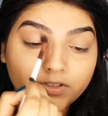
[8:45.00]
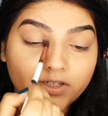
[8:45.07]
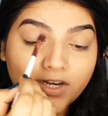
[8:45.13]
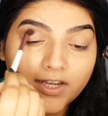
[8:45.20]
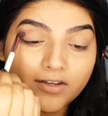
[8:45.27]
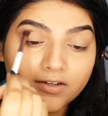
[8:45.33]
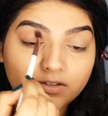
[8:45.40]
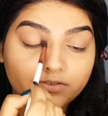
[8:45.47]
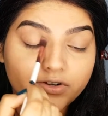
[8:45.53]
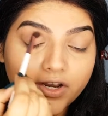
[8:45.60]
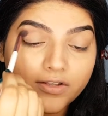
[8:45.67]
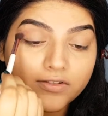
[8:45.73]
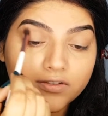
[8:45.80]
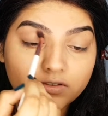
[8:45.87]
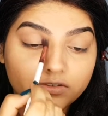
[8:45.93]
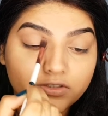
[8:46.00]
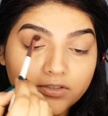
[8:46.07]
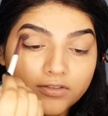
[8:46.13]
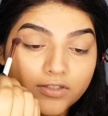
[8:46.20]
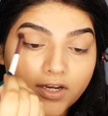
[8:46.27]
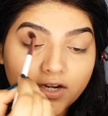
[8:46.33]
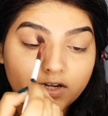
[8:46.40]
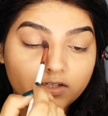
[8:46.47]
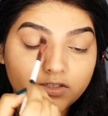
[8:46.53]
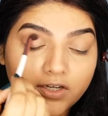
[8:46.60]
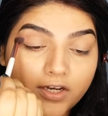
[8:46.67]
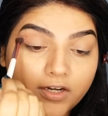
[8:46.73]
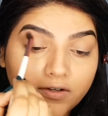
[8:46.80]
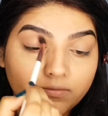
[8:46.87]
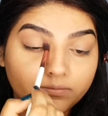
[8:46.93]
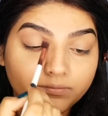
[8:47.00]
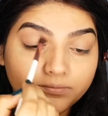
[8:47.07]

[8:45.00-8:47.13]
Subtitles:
like a transition kind of shade.